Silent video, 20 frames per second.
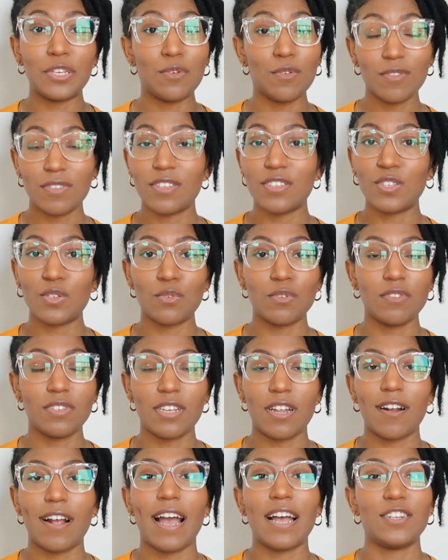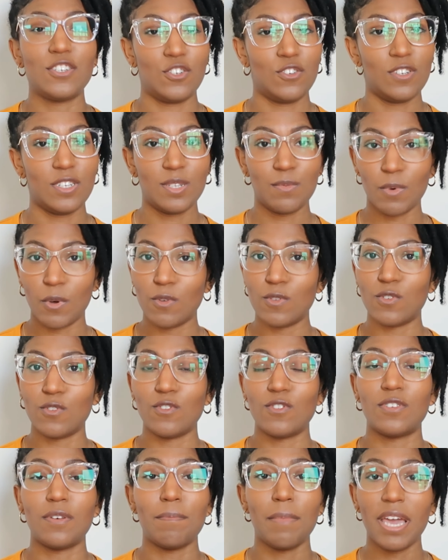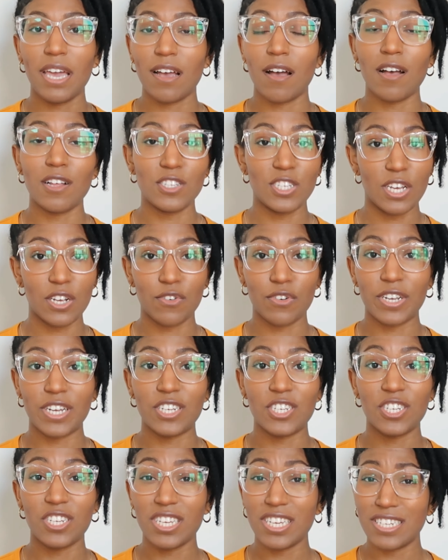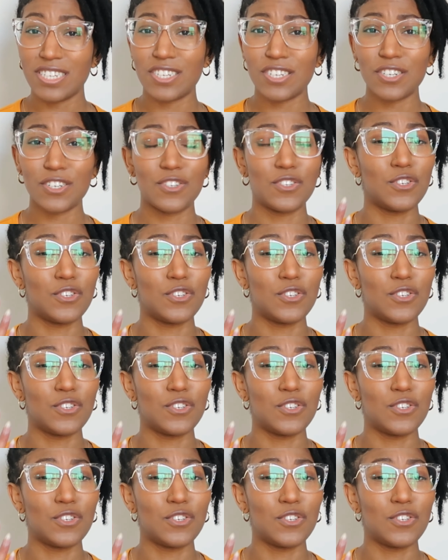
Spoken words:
Use the tools that are at your disposal to make content creation easier,